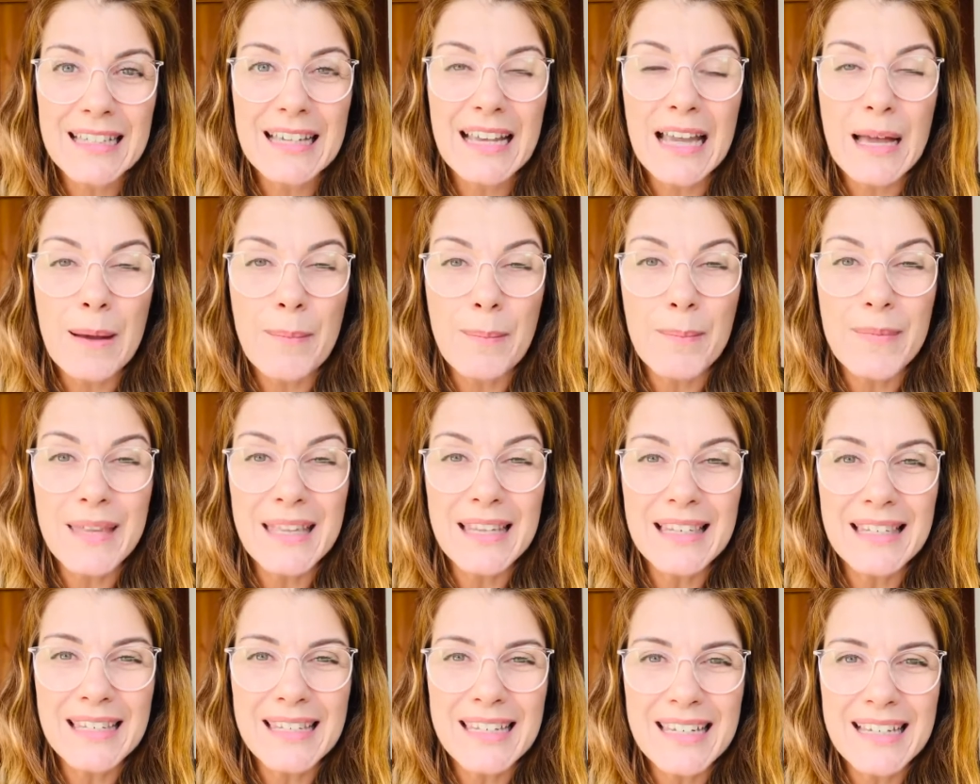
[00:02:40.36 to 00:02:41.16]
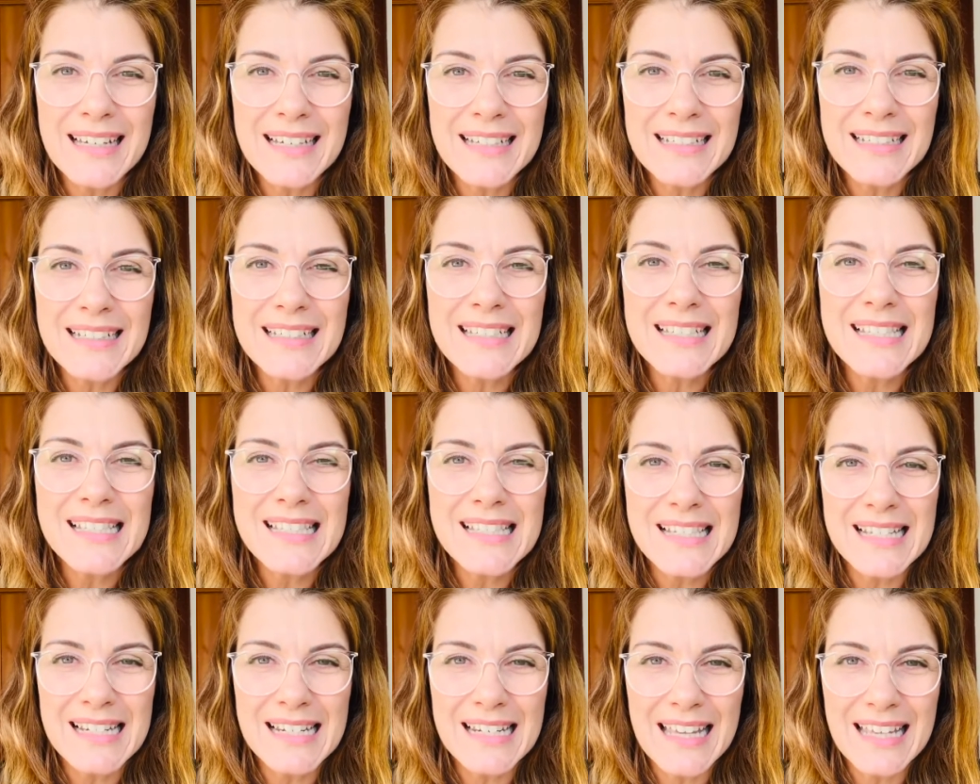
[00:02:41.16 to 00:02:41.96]
Camellia
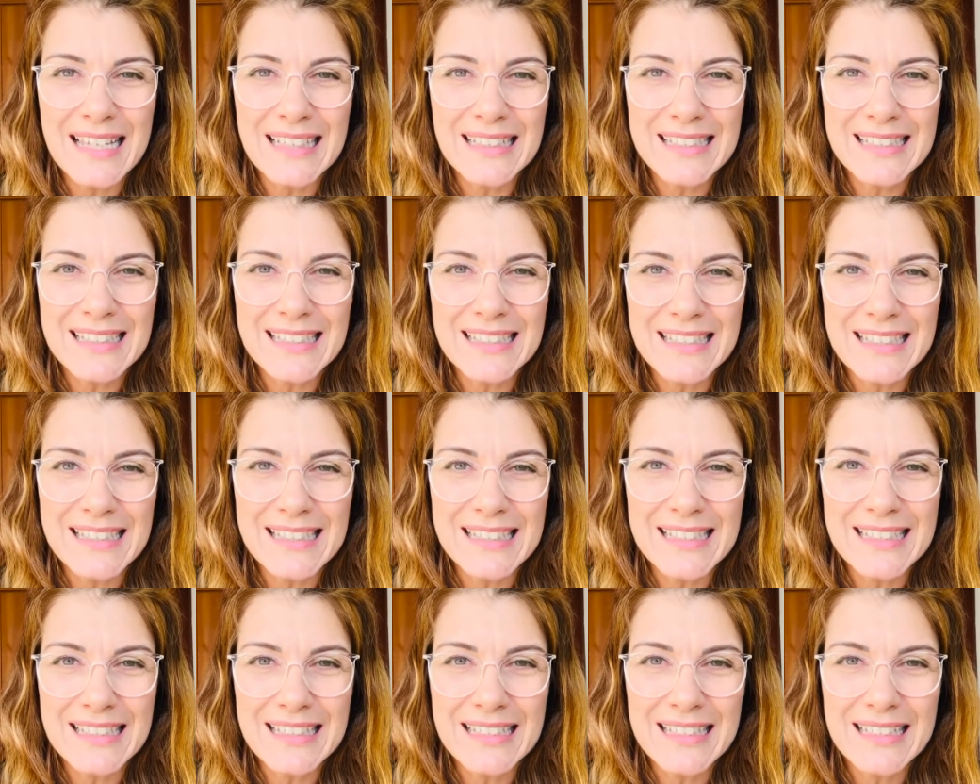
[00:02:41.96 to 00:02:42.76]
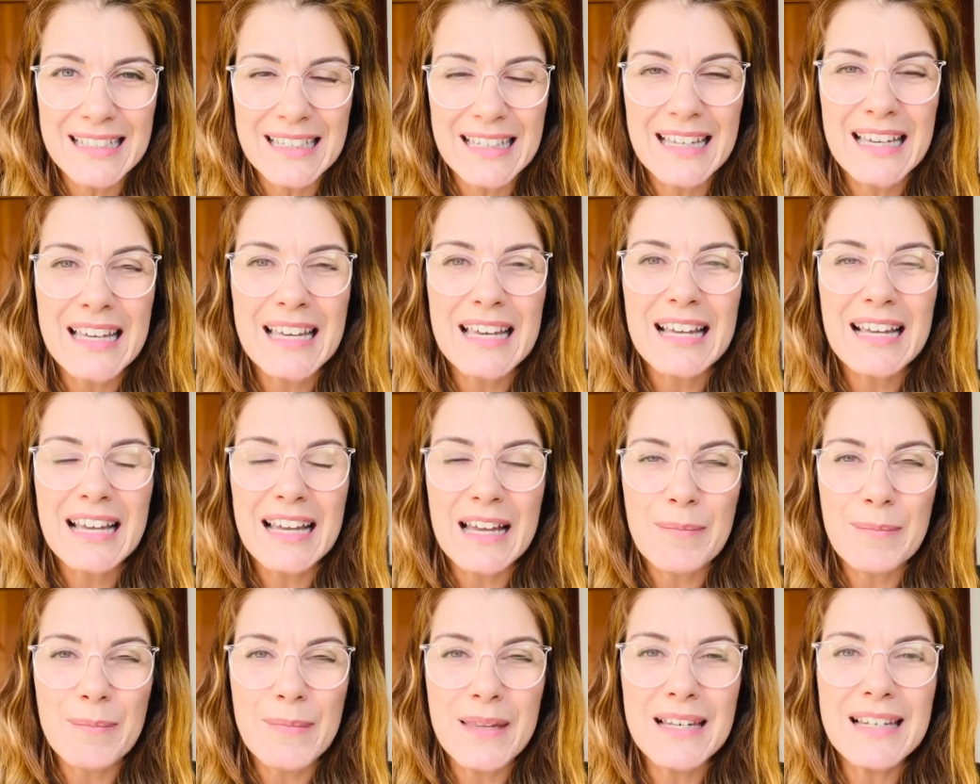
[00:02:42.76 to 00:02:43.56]
sinensis.
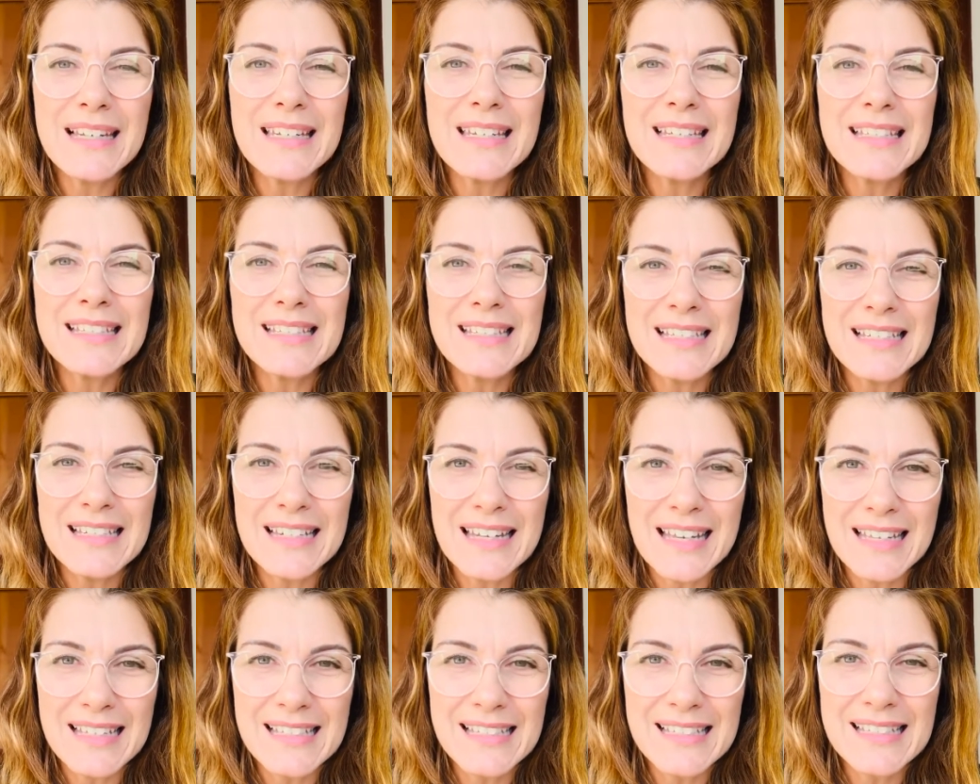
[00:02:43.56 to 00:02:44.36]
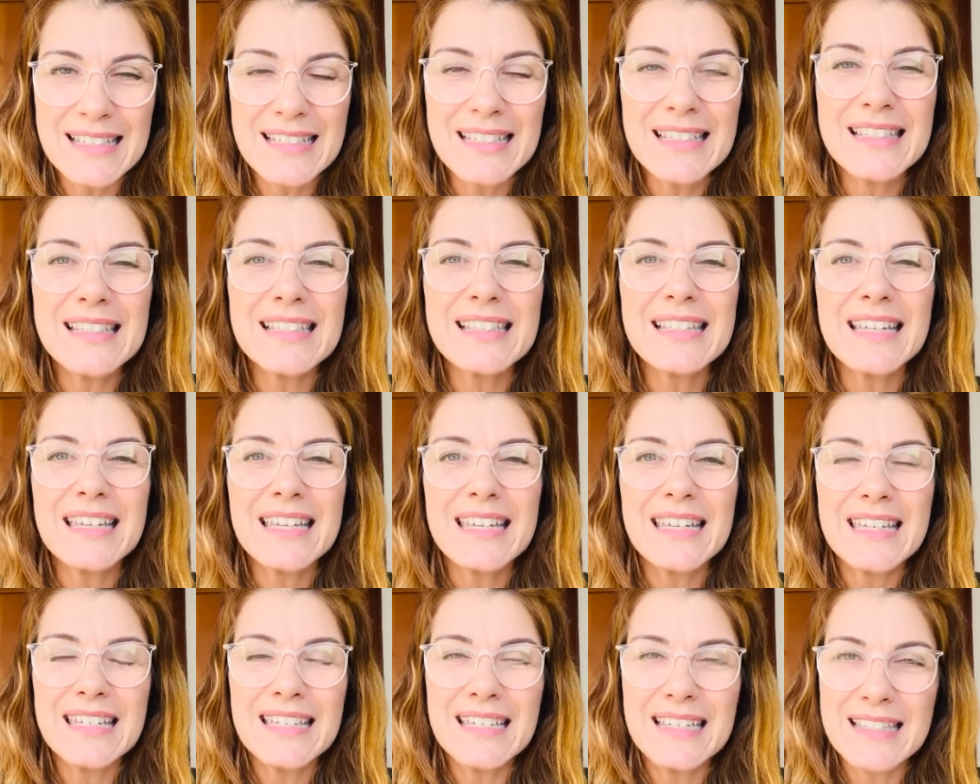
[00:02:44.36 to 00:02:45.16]
Camellia sinensis
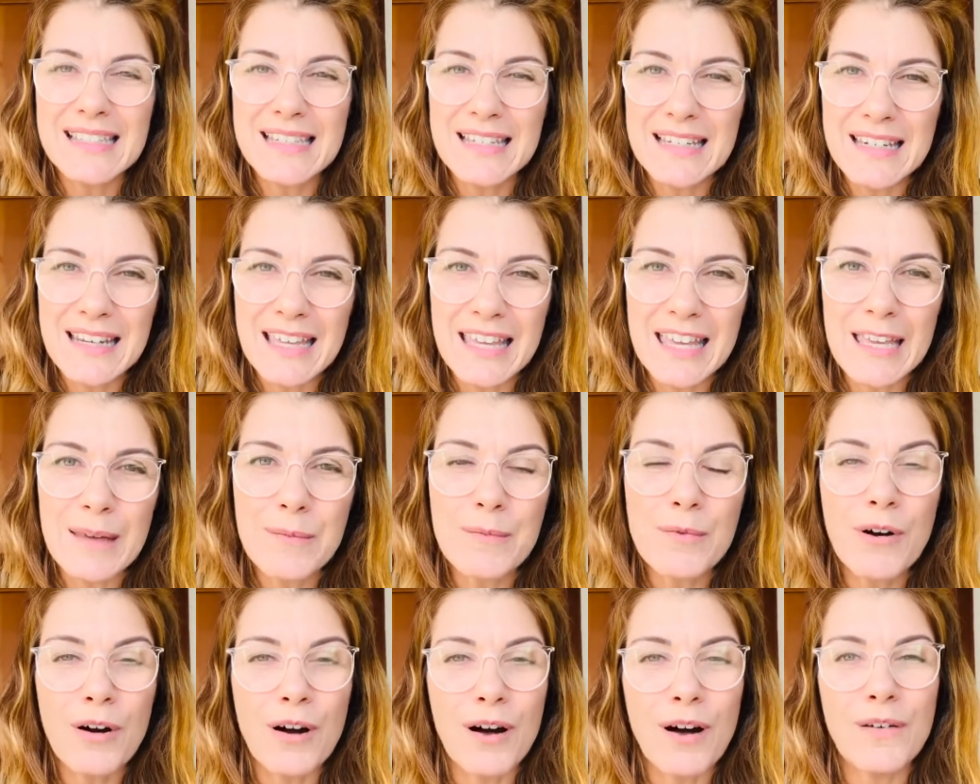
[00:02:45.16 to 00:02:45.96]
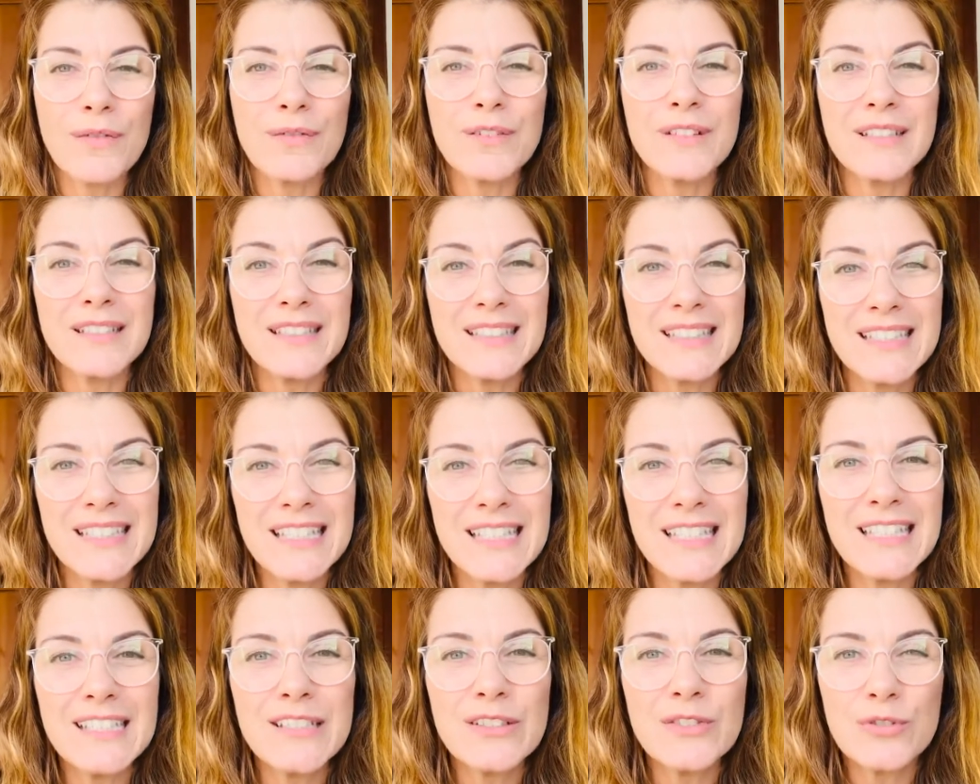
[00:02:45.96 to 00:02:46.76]
is the name of the
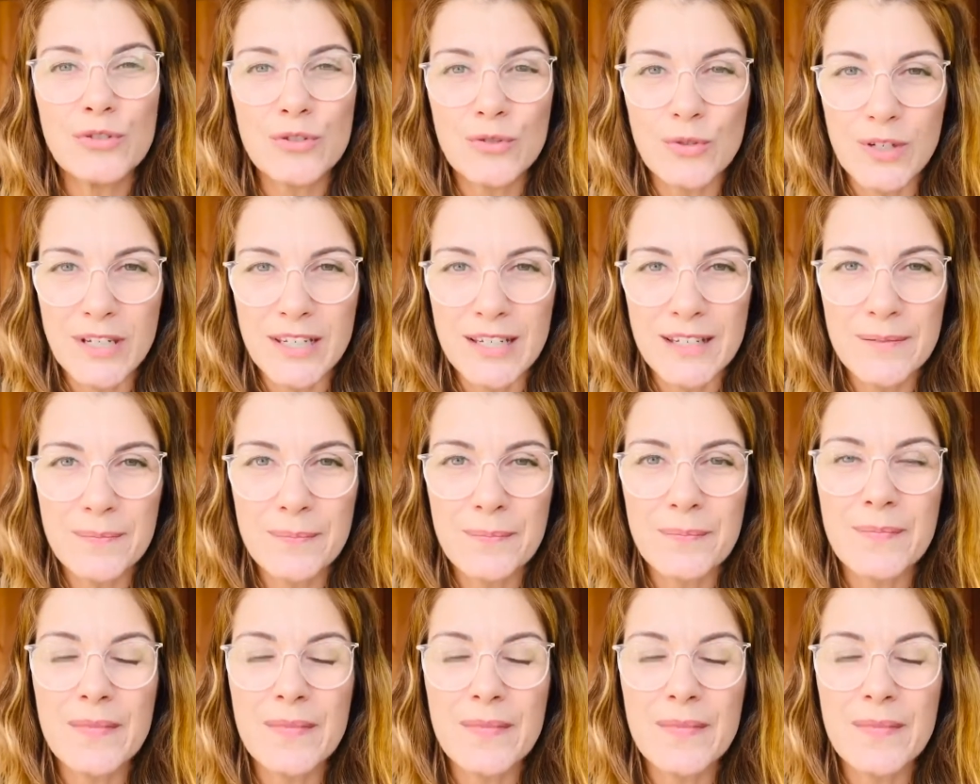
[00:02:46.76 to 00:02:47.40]
tea tree.